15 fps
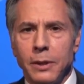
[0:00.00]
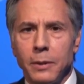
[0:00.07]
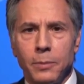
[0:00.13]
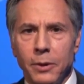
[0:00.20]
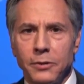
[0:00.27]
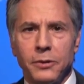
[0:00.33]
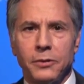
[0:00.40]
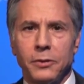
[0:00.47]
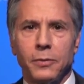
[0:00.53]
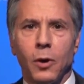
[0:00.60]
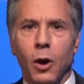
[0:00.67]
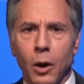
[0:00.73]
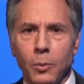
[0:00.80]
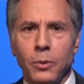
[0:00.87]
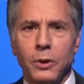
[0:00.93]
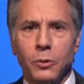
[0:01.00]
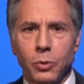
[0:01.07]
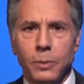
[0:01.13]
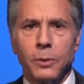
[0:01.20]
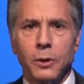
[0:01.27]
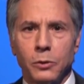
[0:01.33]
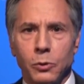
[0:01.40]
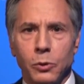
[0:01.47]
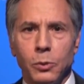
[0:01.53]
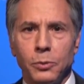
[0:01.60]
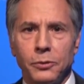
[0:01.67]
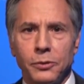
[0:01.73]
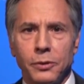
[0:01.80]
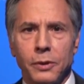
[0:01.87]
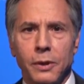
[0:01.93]
the business of harboring criminal
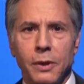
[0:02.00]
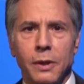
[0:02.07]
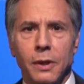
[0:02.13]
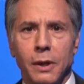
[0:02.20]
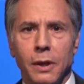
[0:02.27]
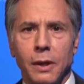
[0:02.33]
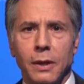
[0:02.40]
groups uh,